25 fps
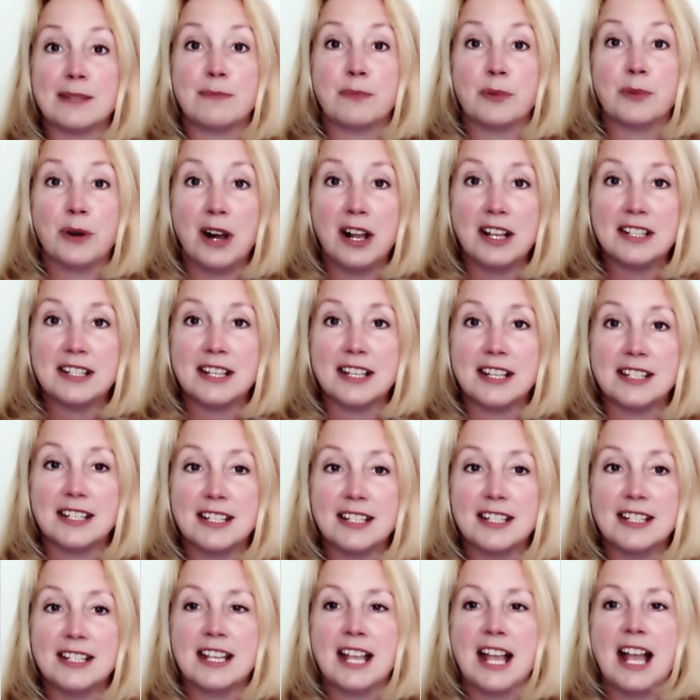
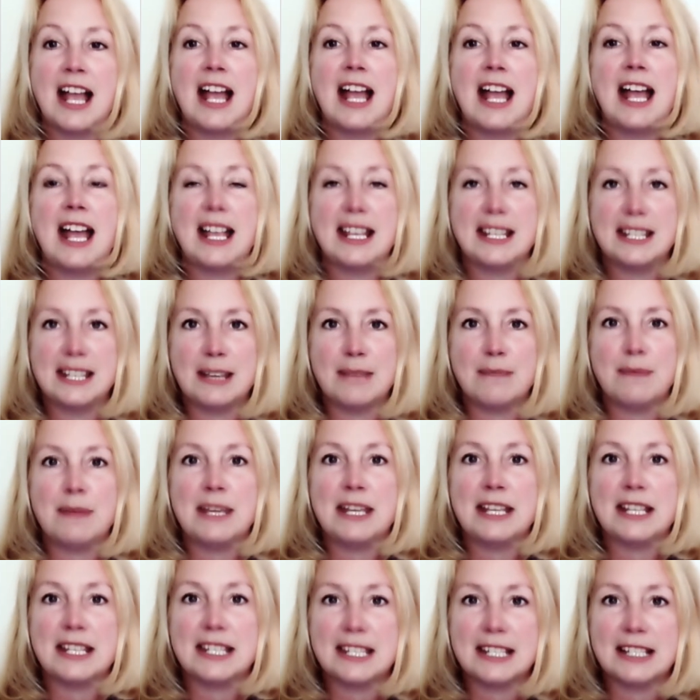processes, SAP
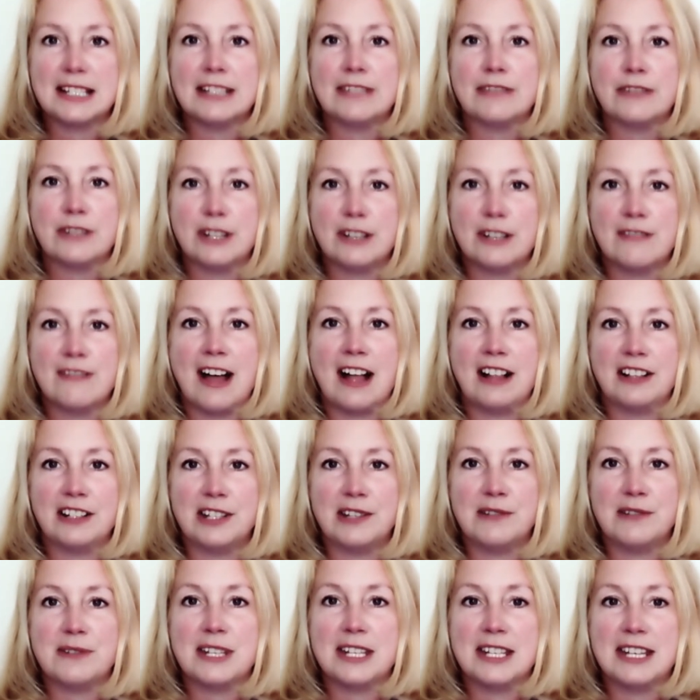is delivering
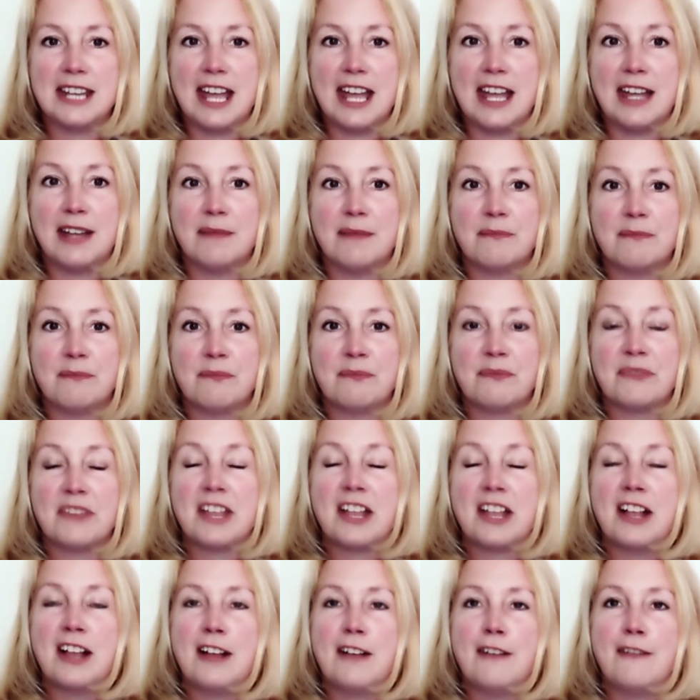value today.
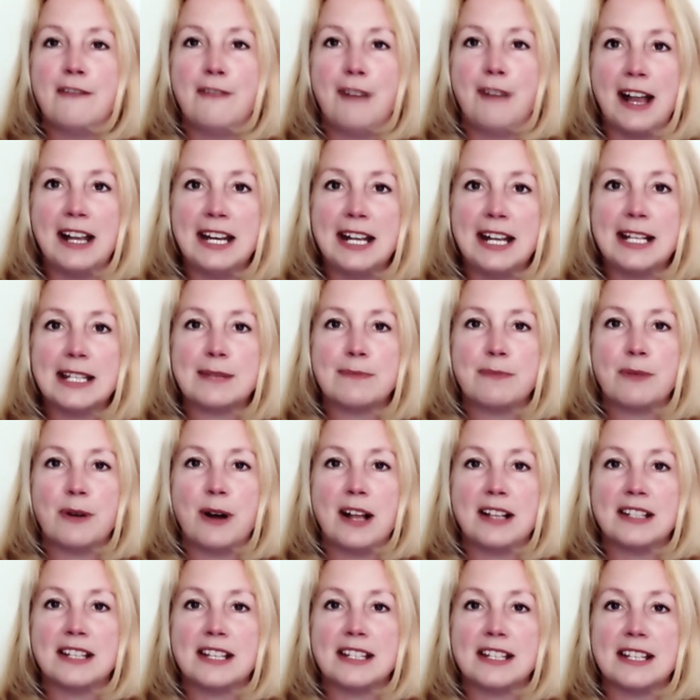Finance
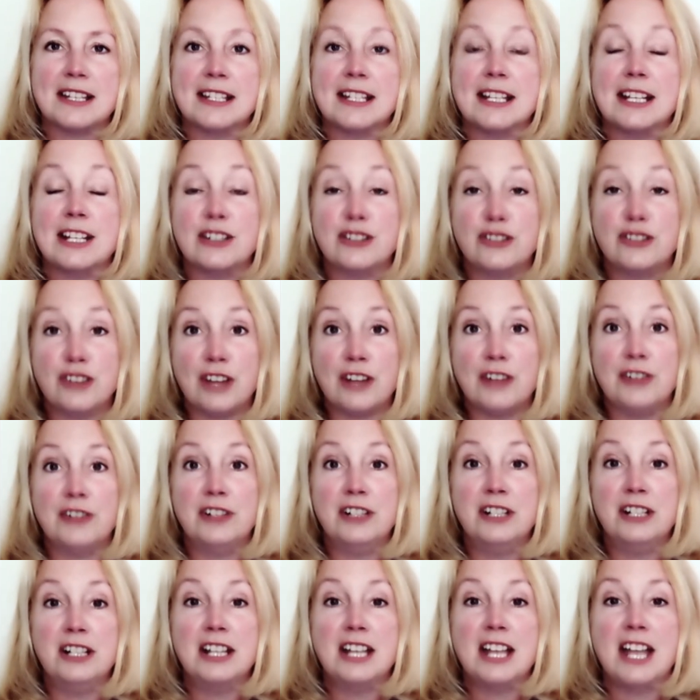processes in
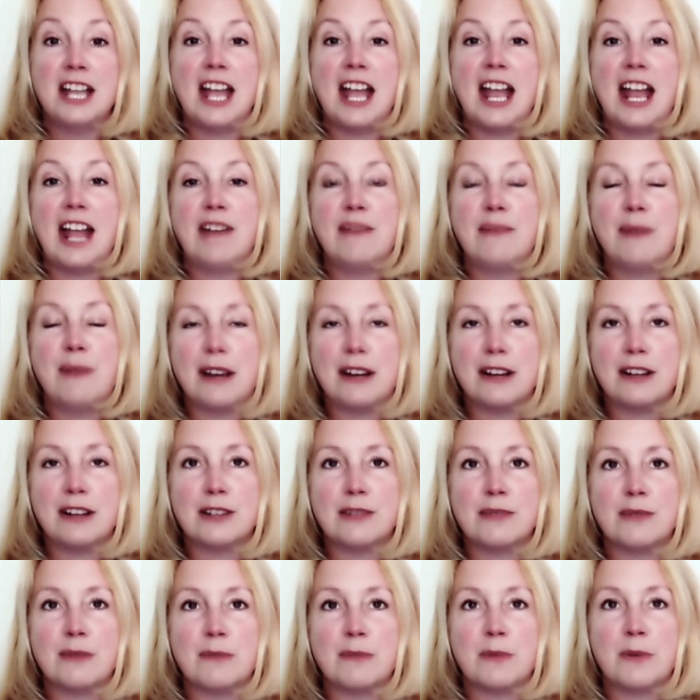general and record to
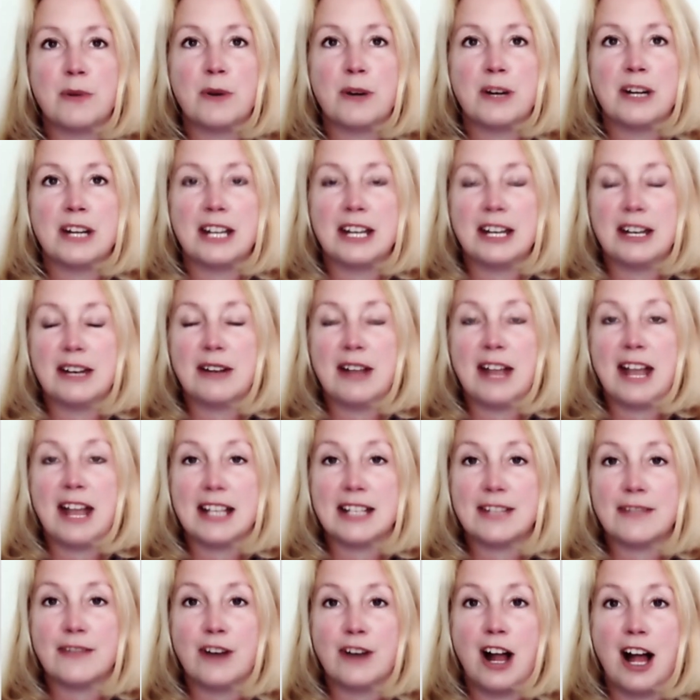report in
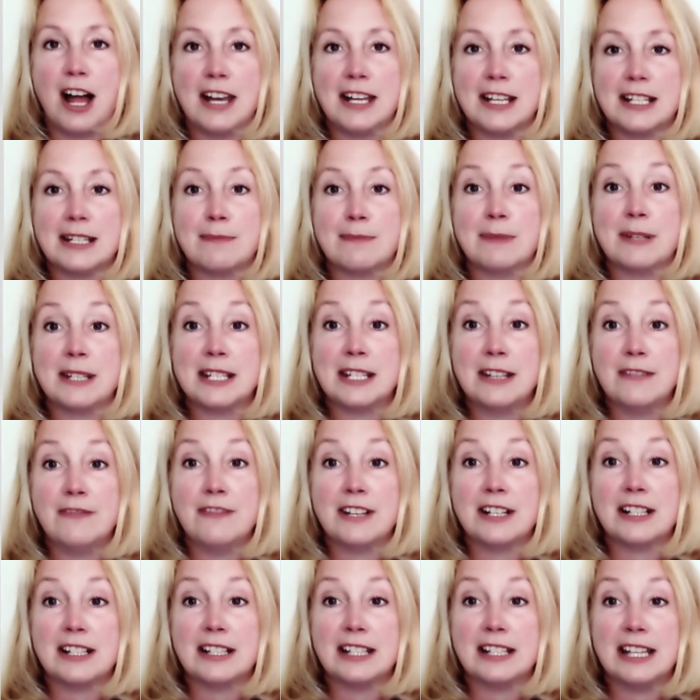S/4HANA
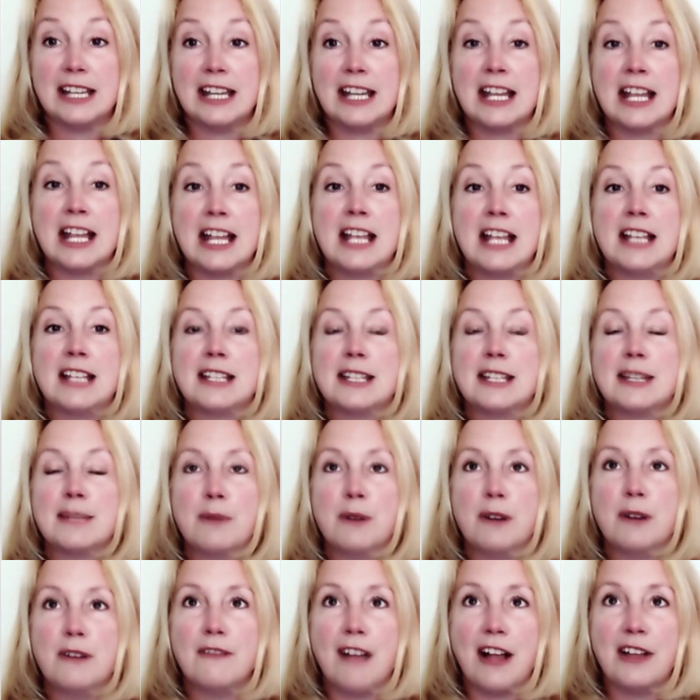specifically
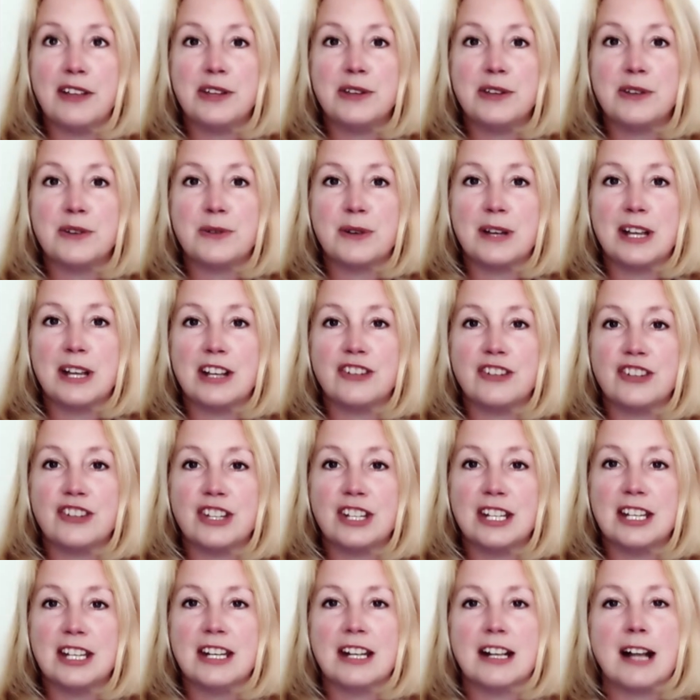support value creation
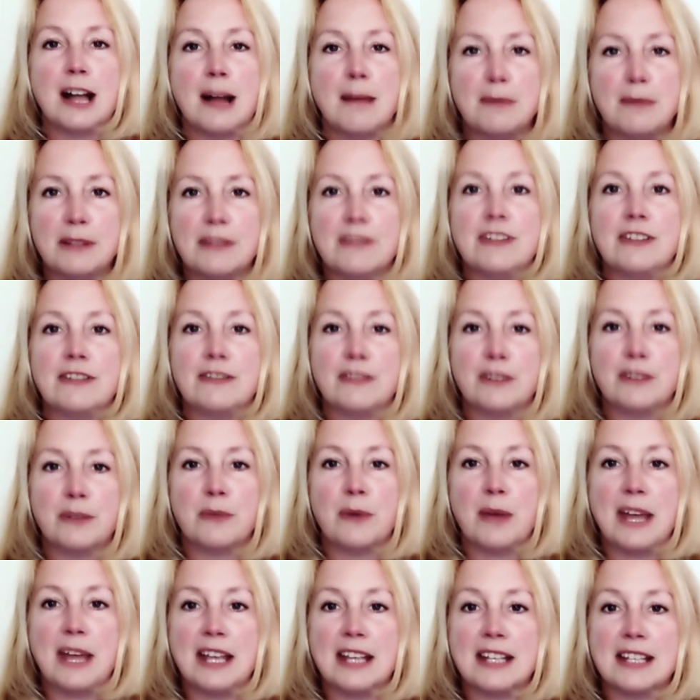in a couple of different
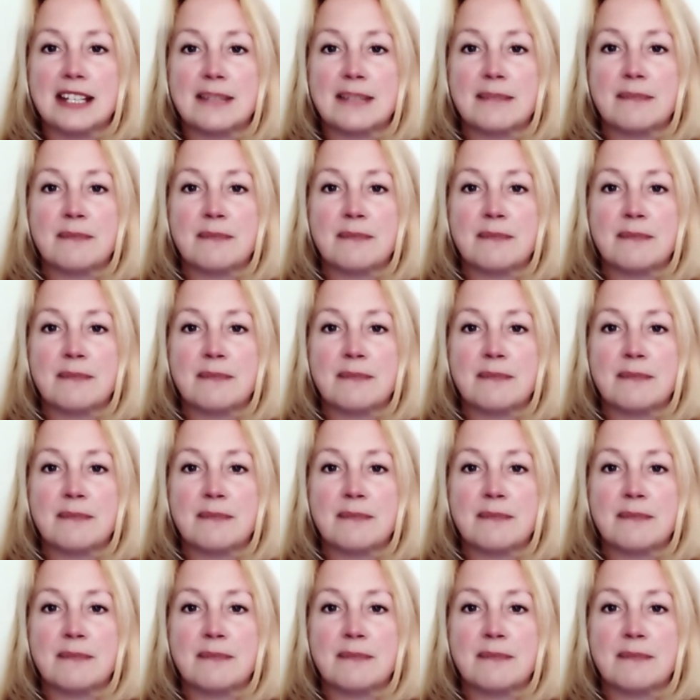ways.